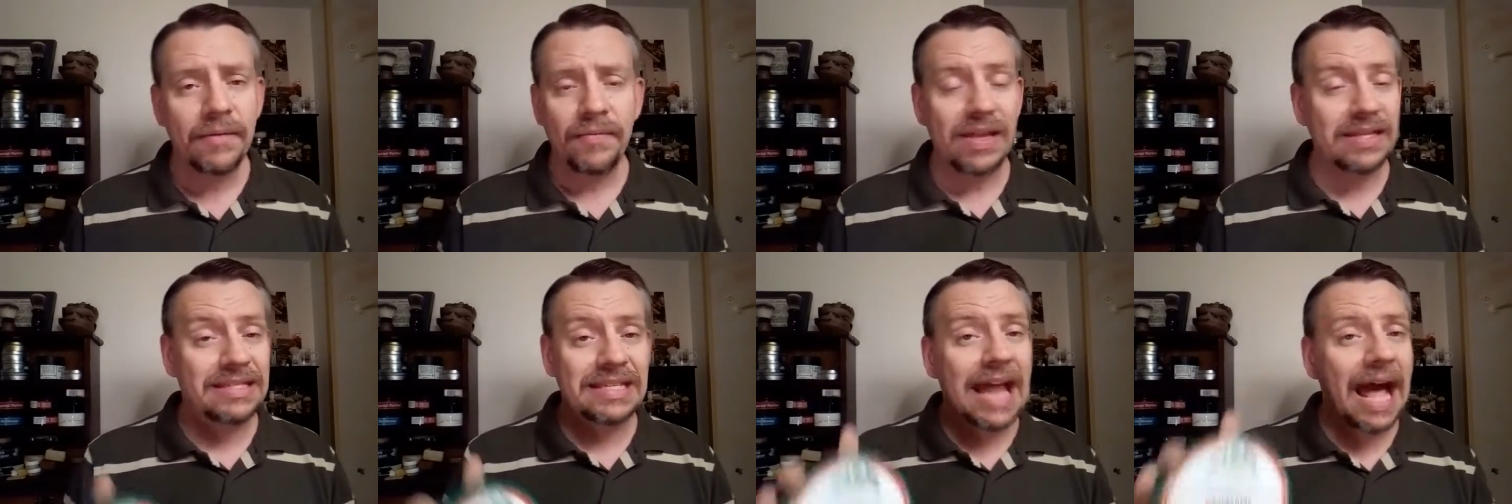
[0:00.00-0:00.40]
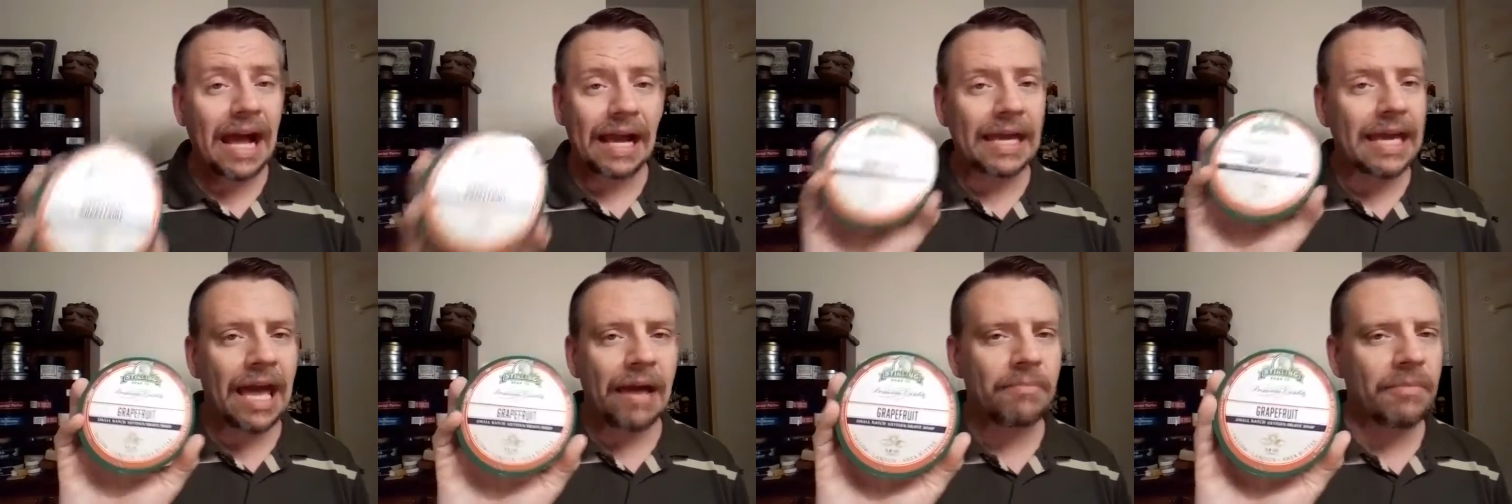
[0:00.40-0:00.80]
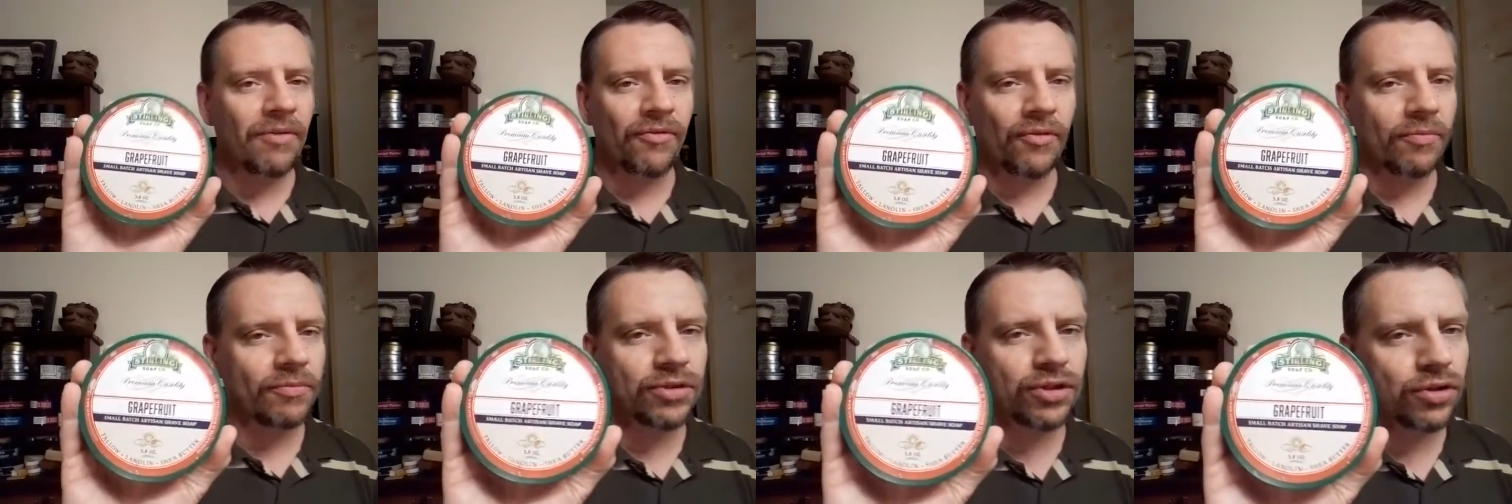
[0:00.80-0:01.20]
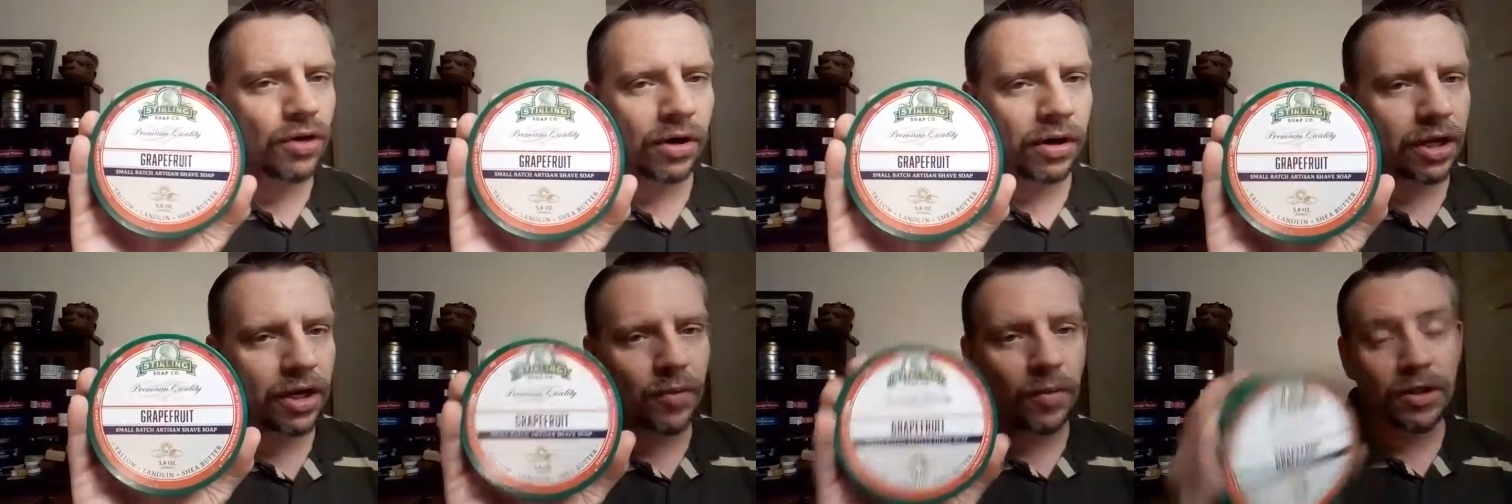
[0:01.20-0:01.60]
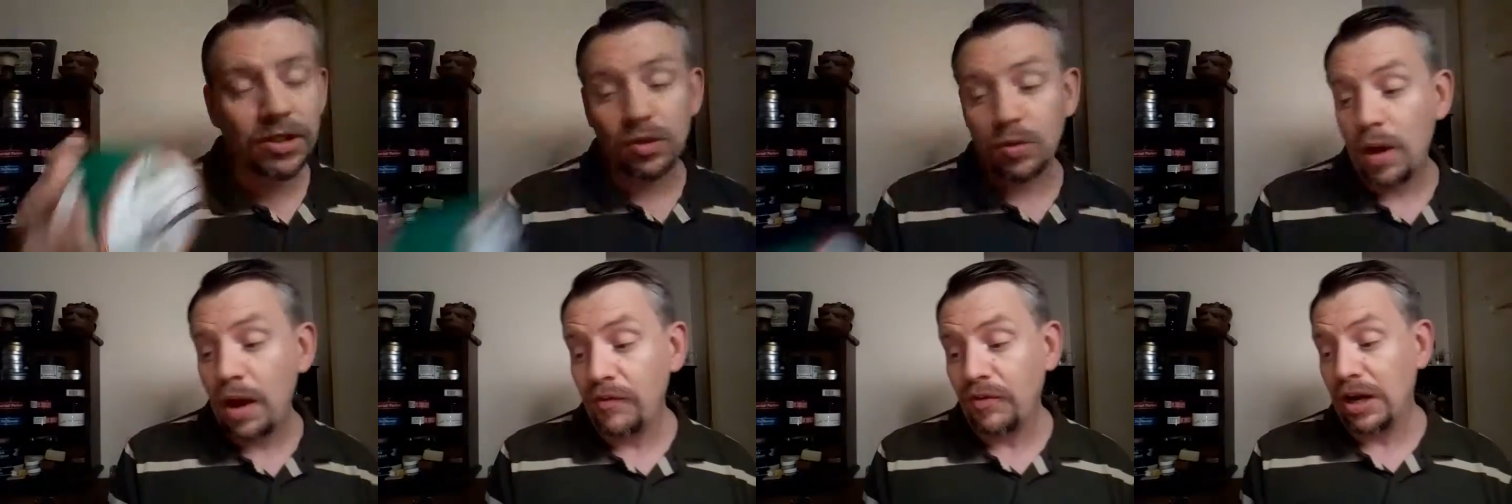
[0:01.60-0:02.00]
That's not kept me from Stirling
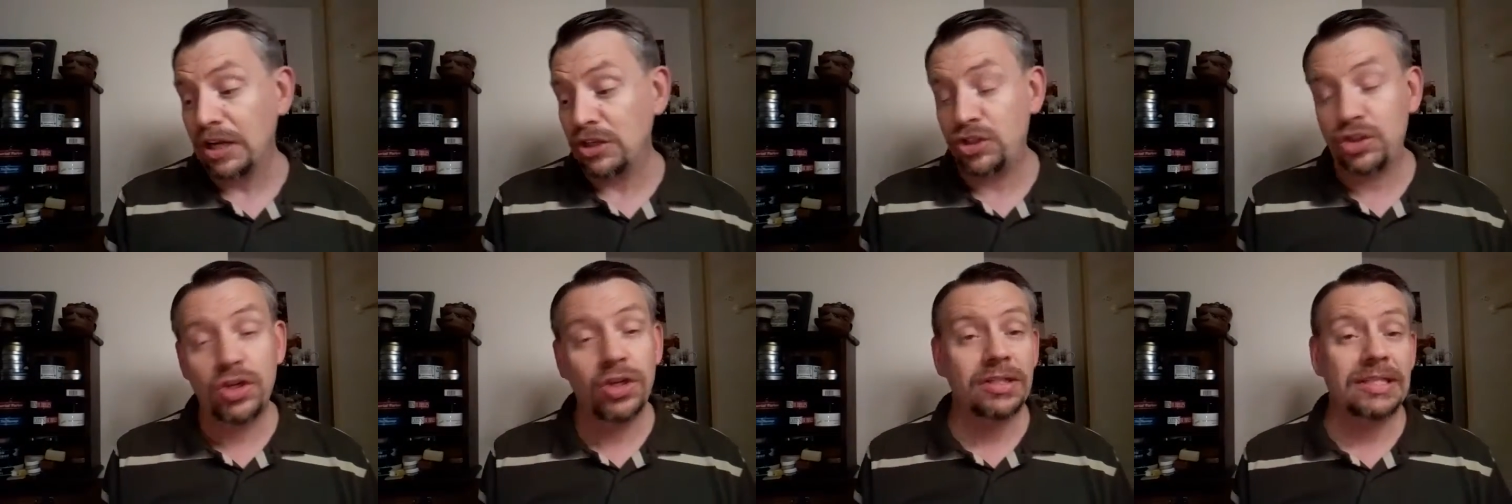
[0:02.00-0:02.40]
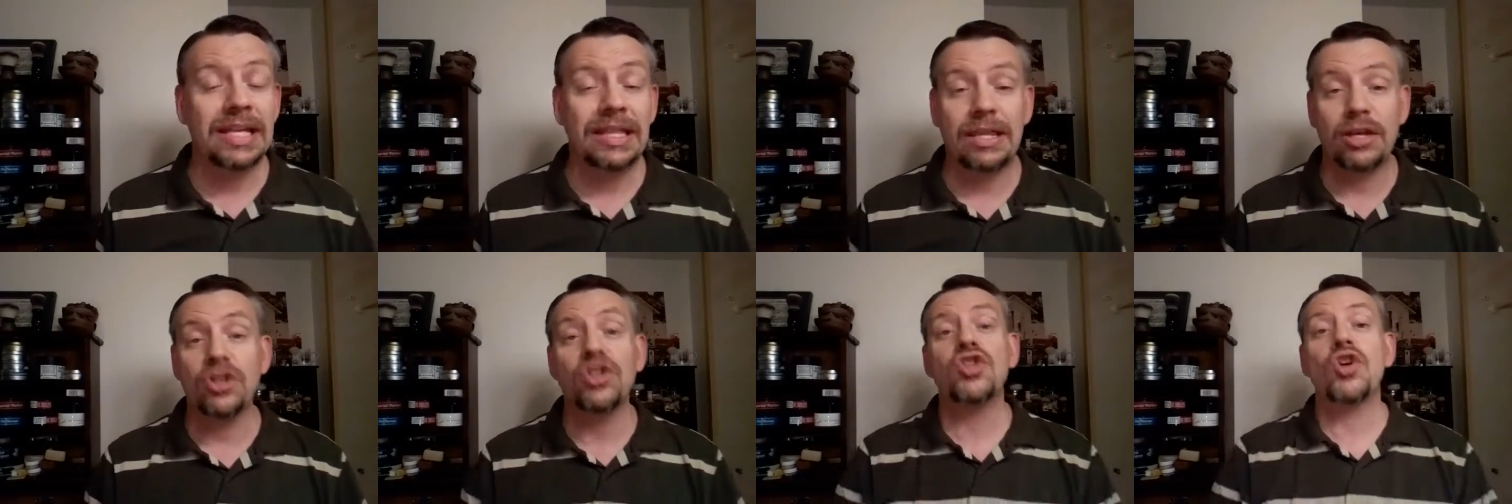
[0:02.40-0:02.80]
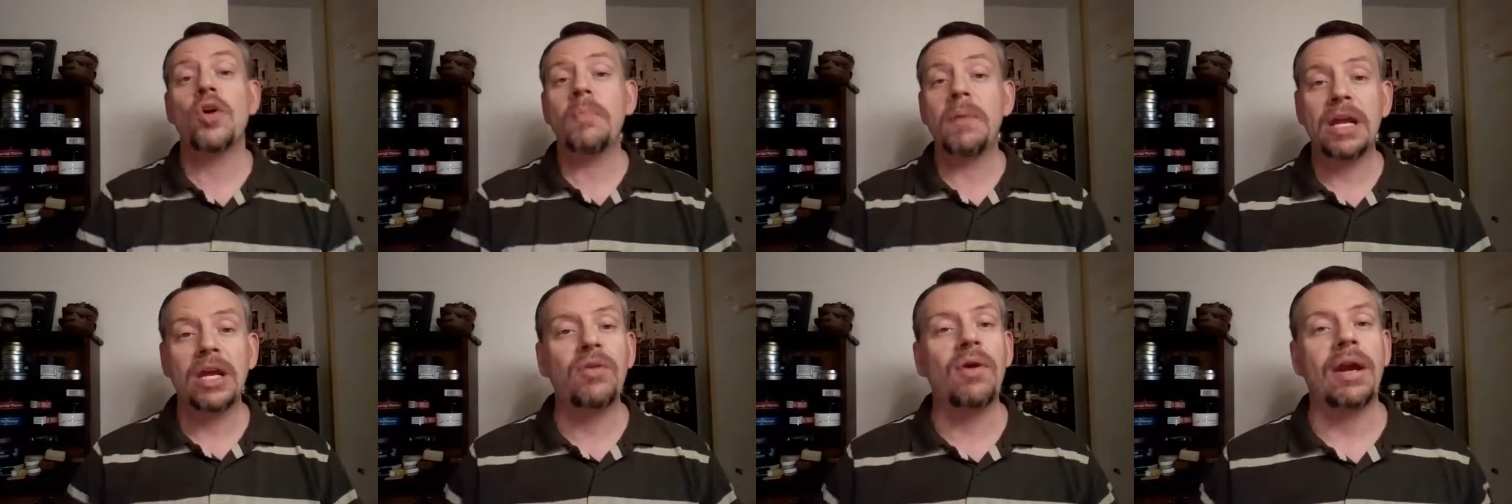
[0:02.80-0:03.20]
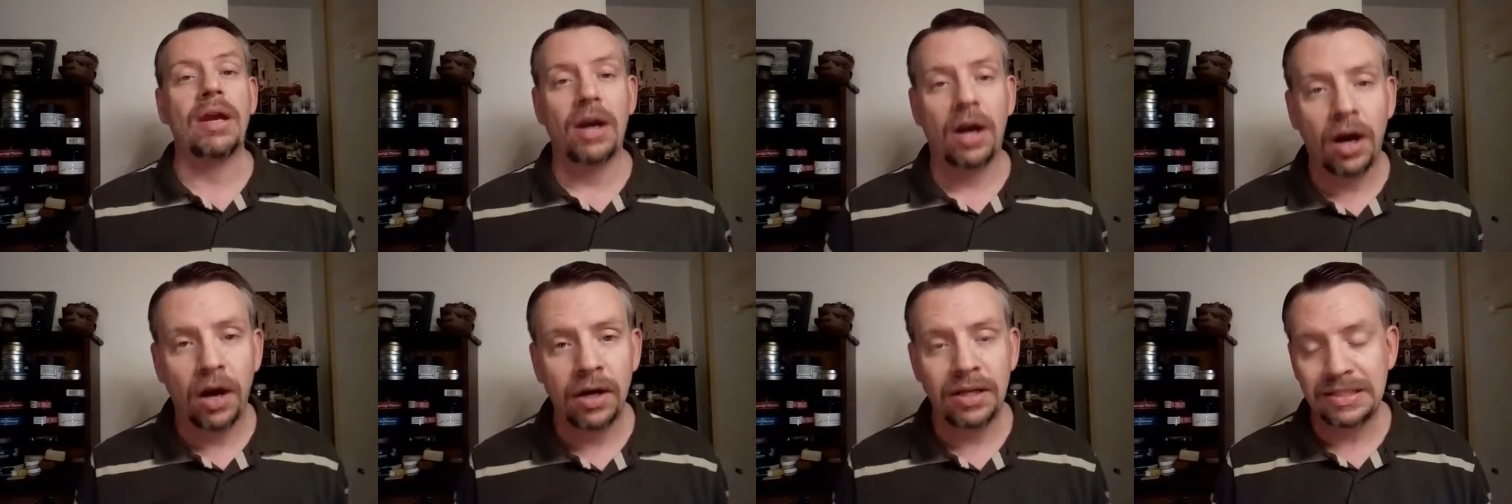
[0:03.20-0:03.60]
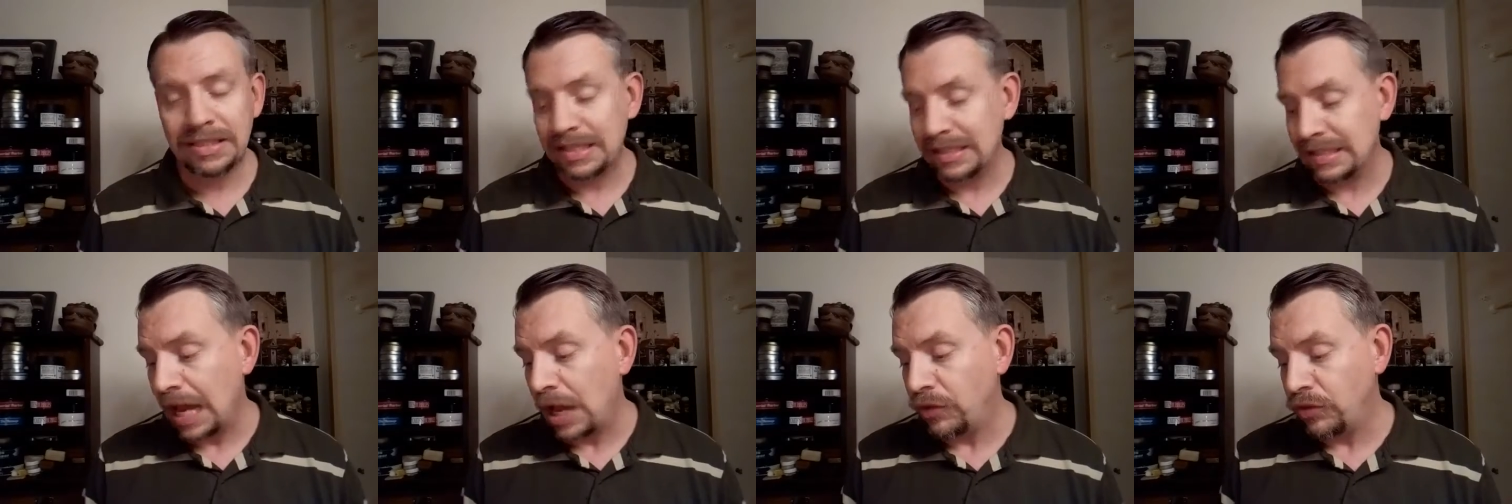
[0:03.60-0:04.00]
whatsoever. It's just that there's so many great
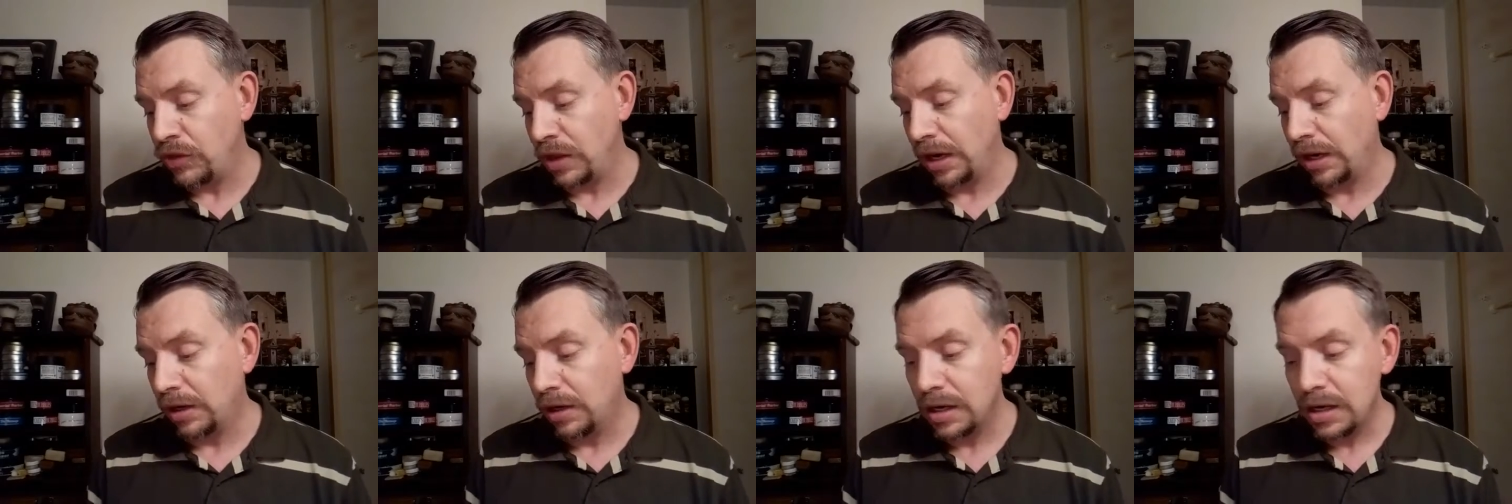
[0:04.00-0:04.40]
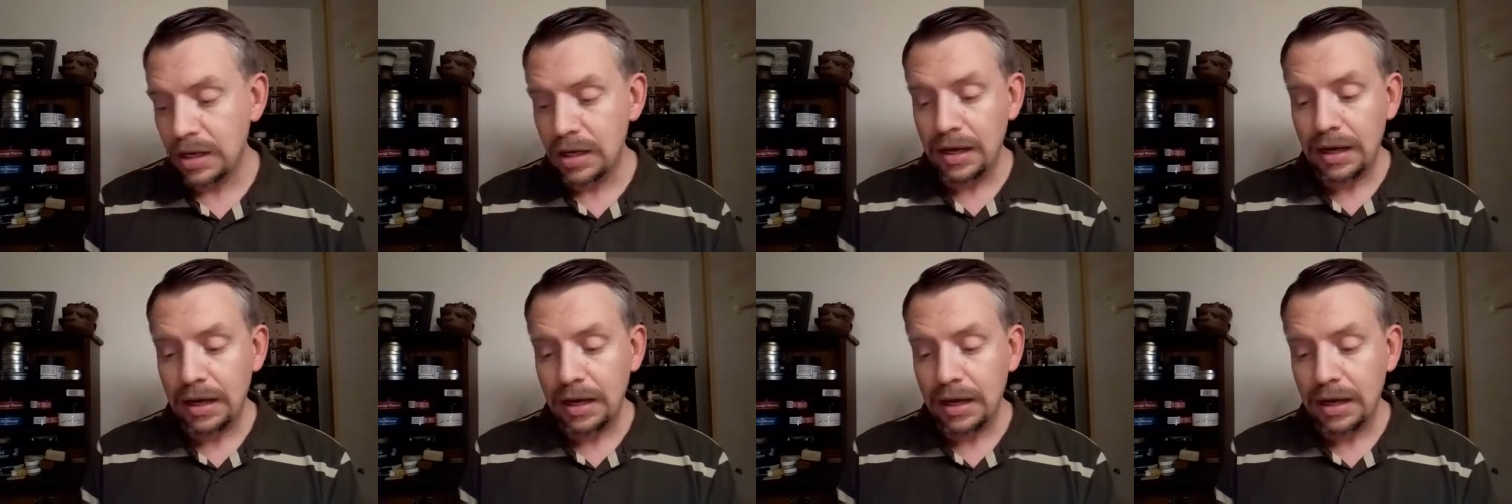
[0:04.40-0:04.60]
artisans out there.